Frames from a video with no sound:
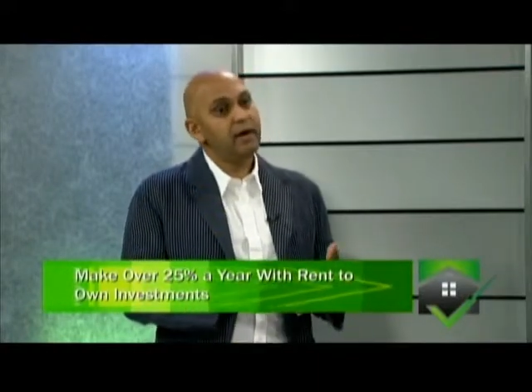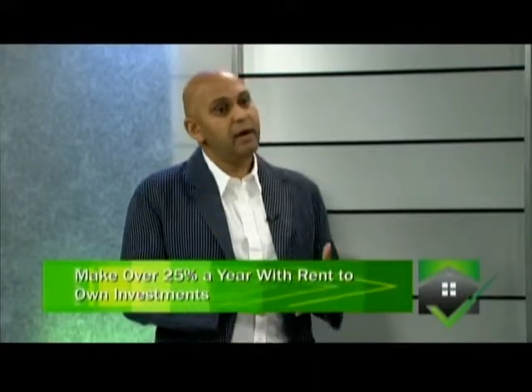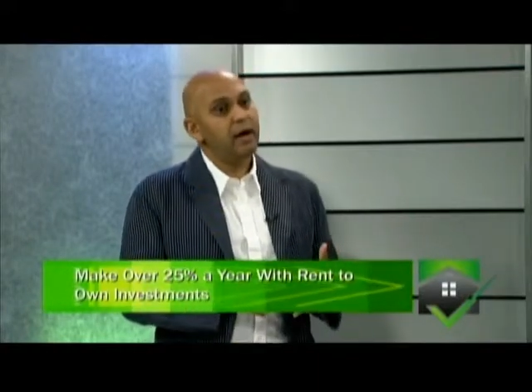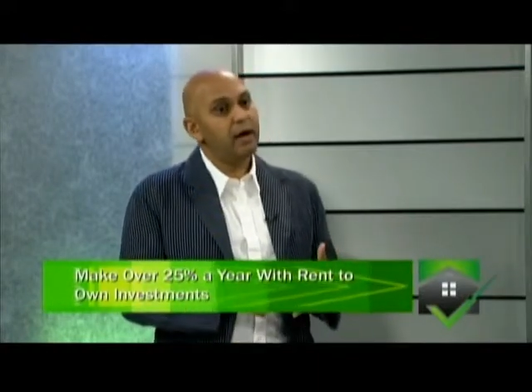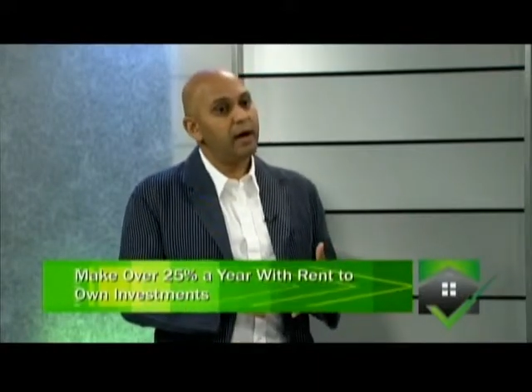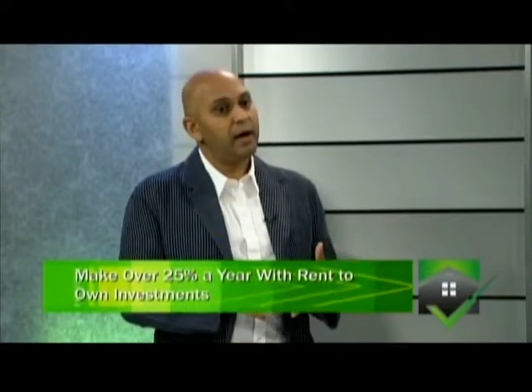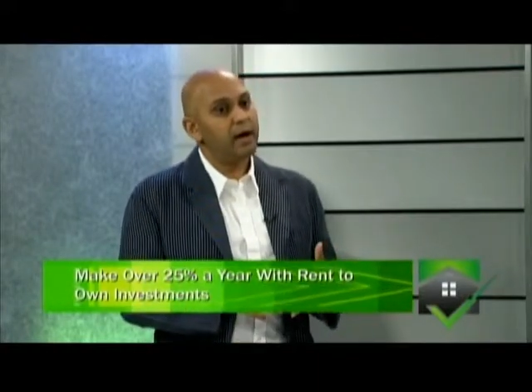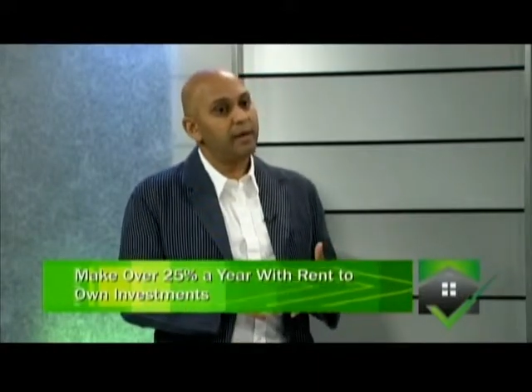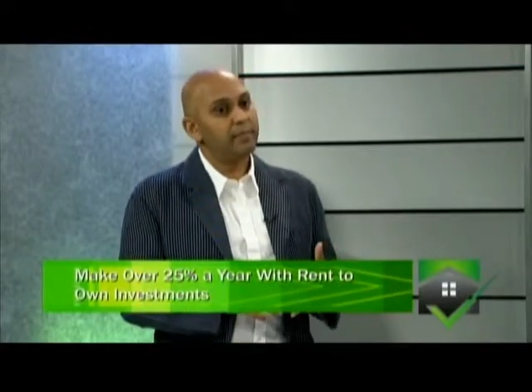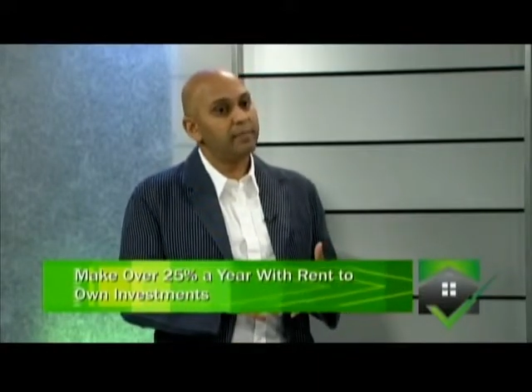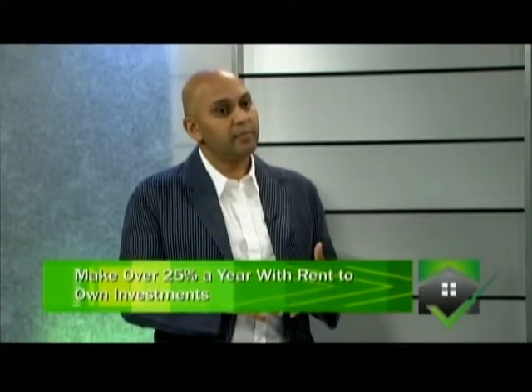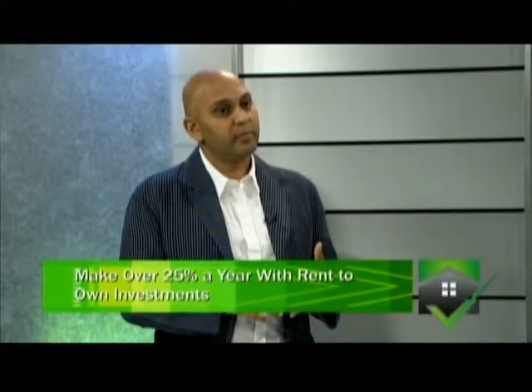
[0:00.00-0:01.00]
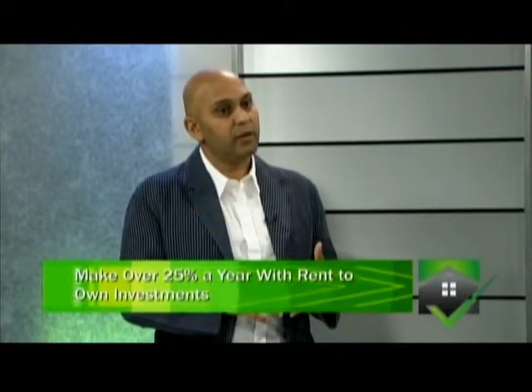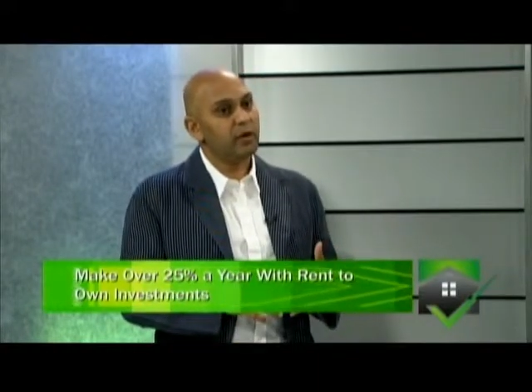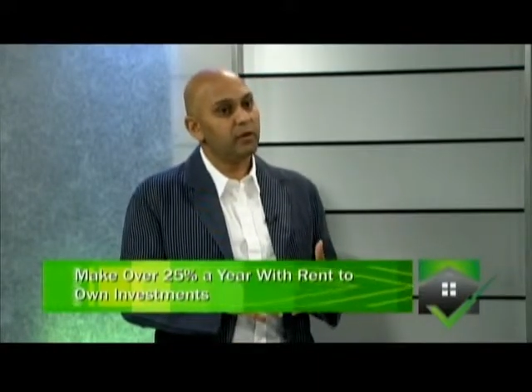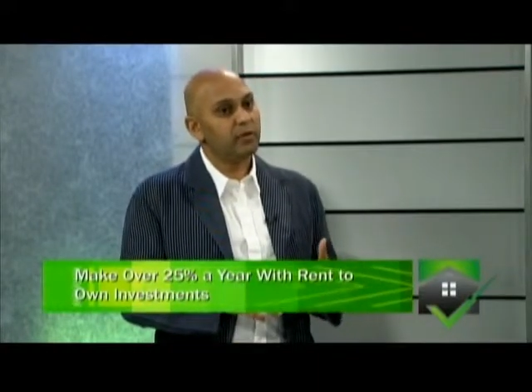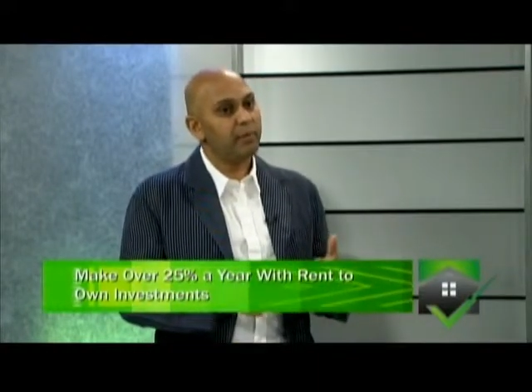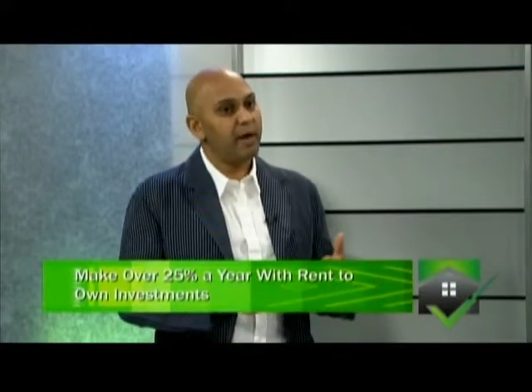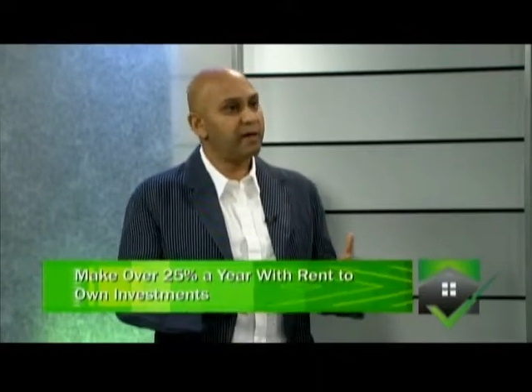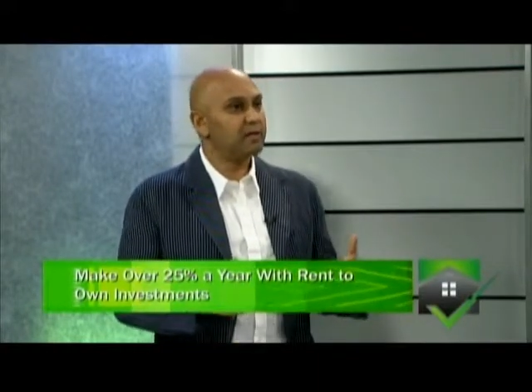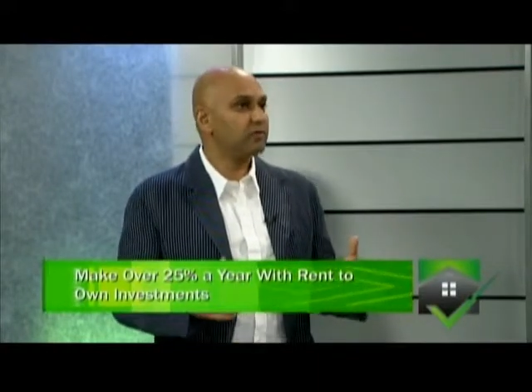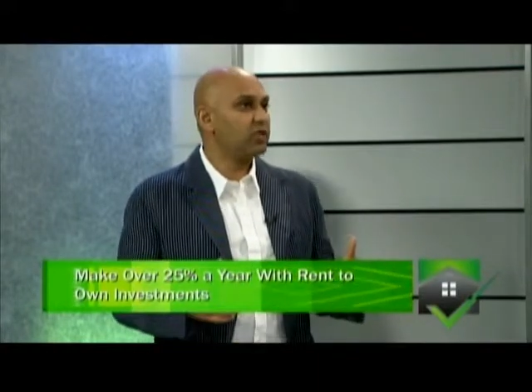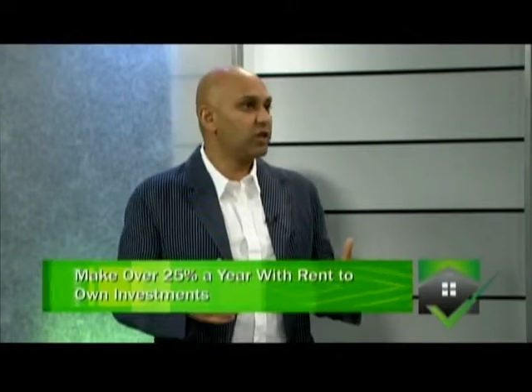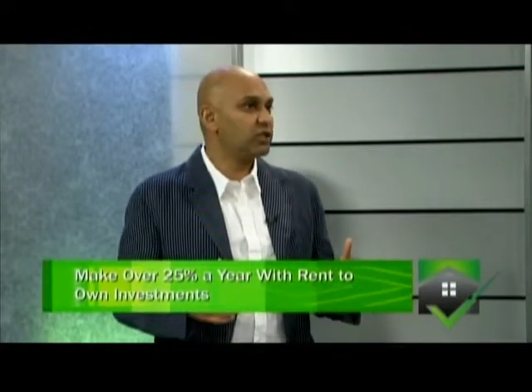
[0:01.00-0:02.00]
The banks
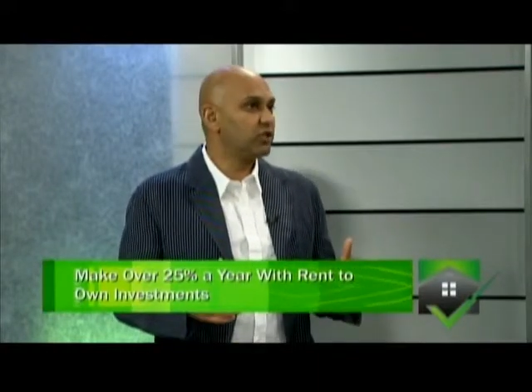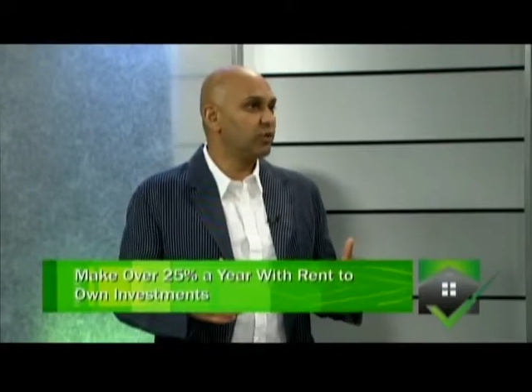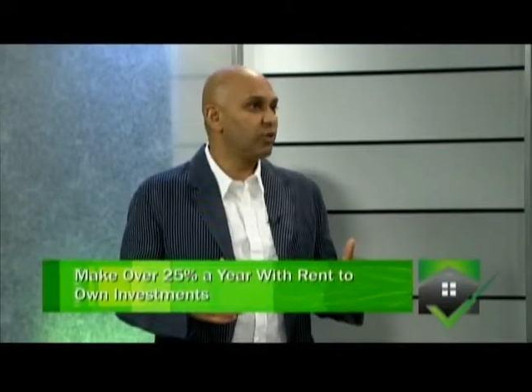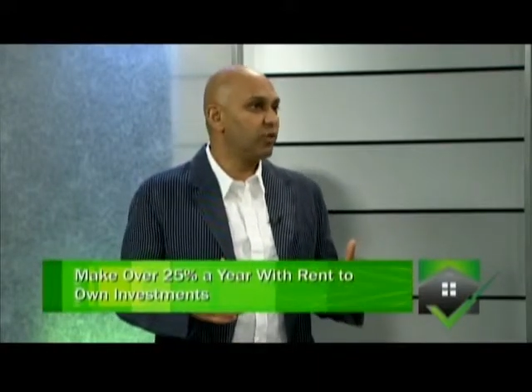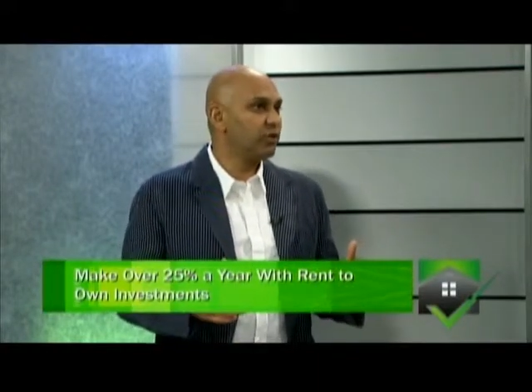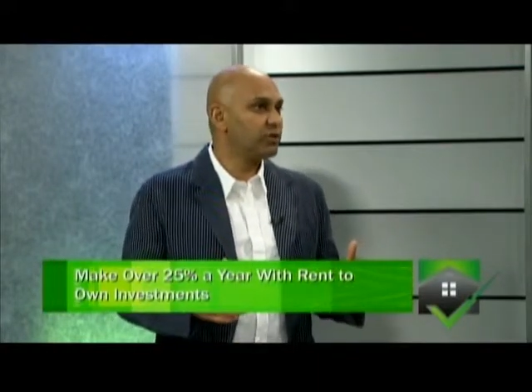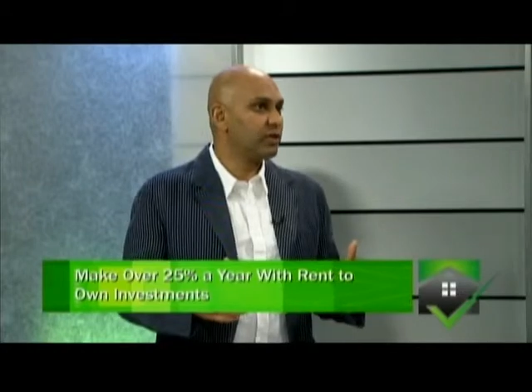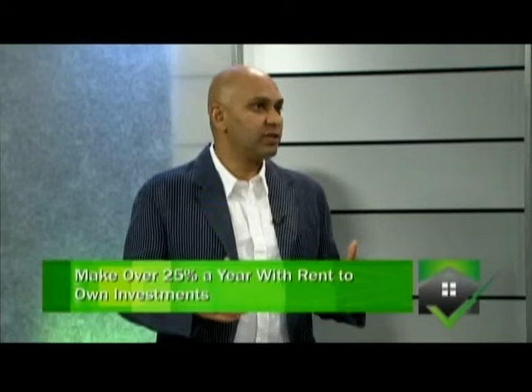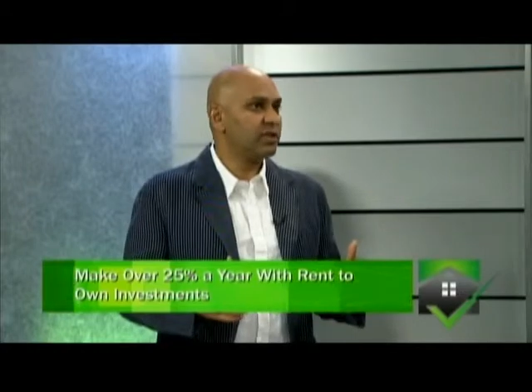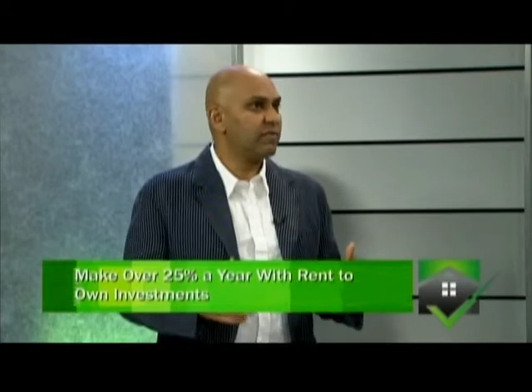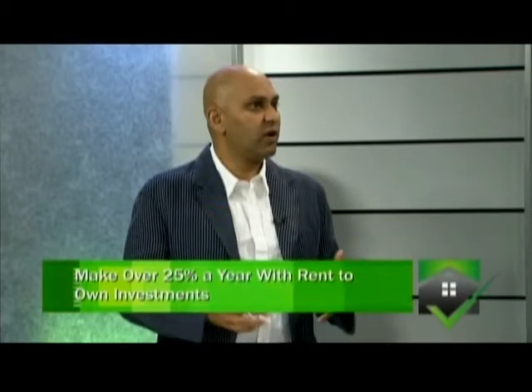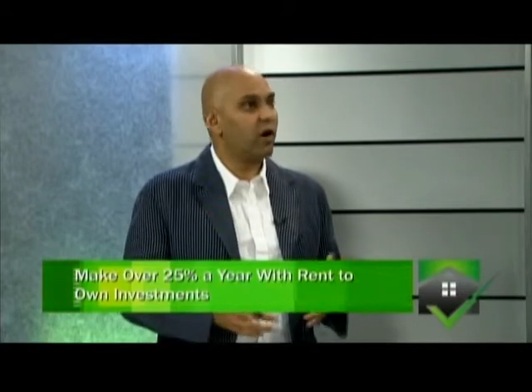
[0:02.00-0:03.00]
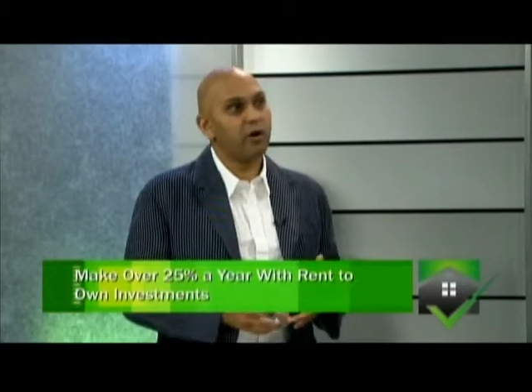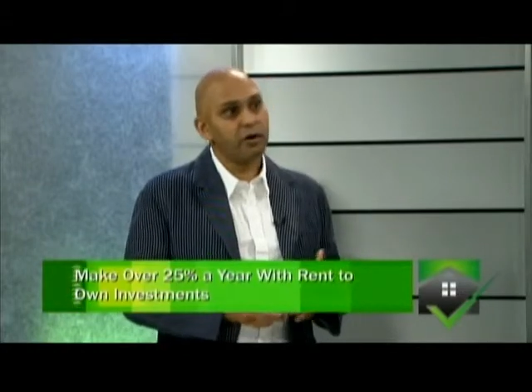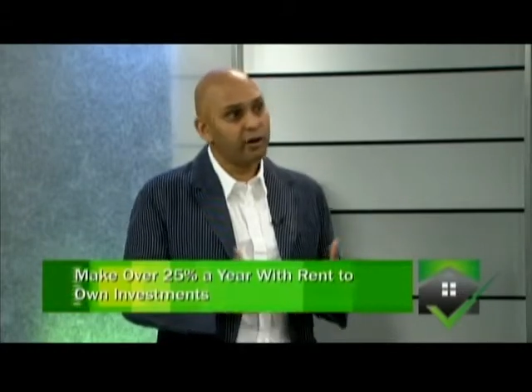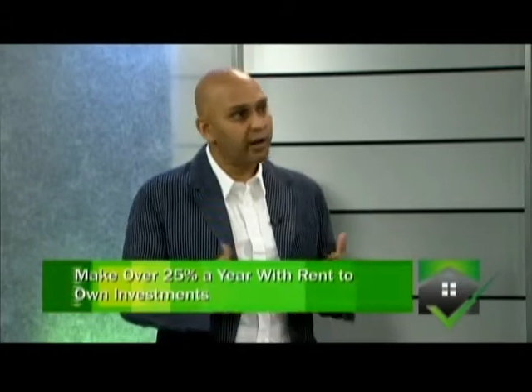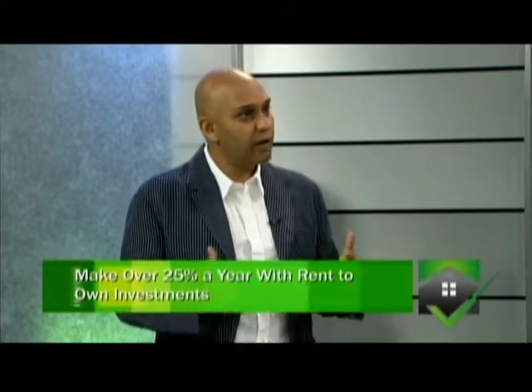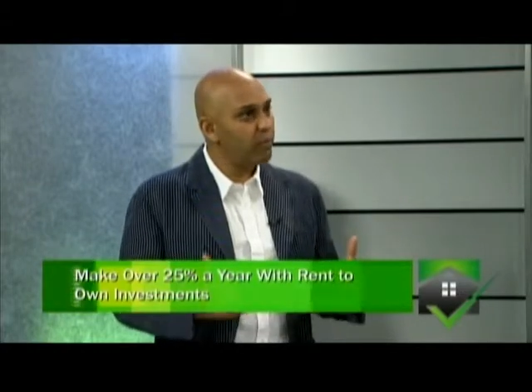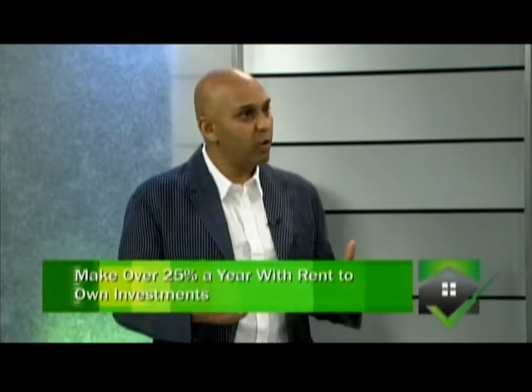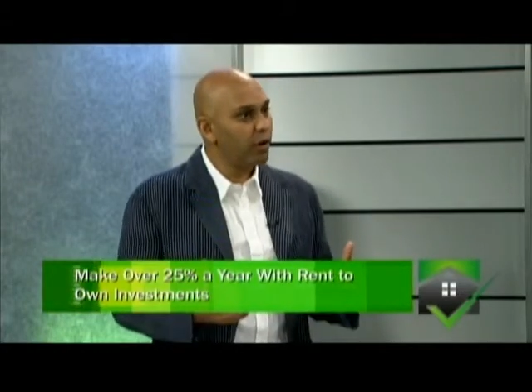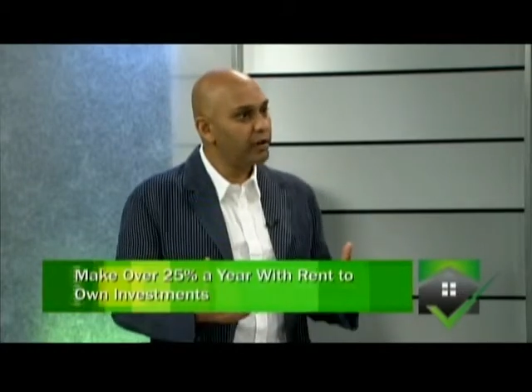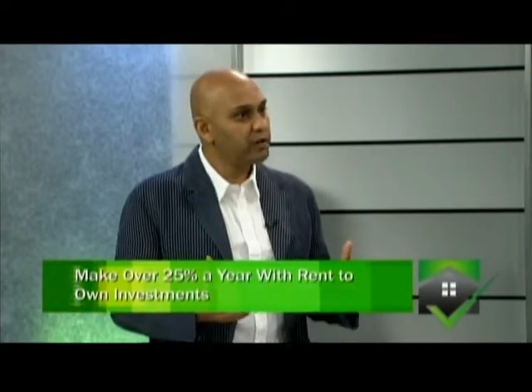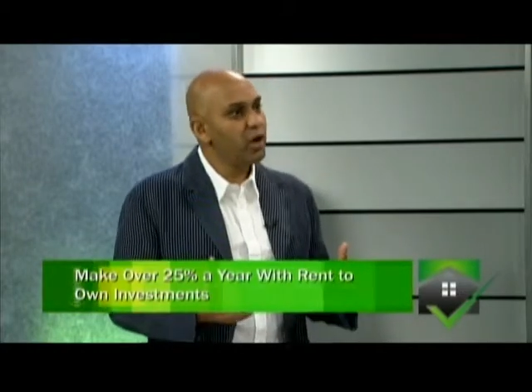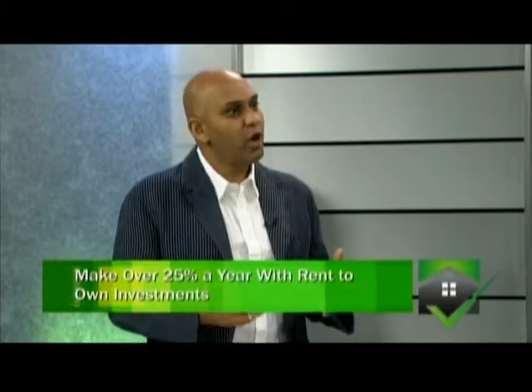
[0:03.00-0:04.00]
have changed the rules, and it's even harder to get a
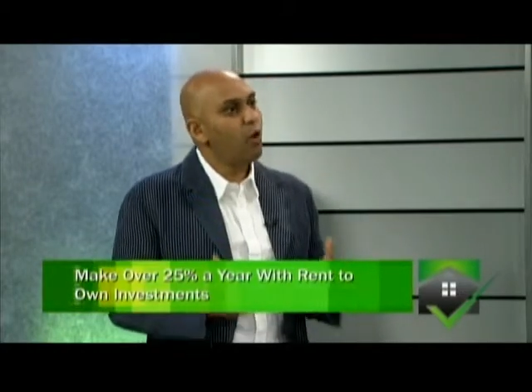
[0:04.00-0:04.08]
mortgage.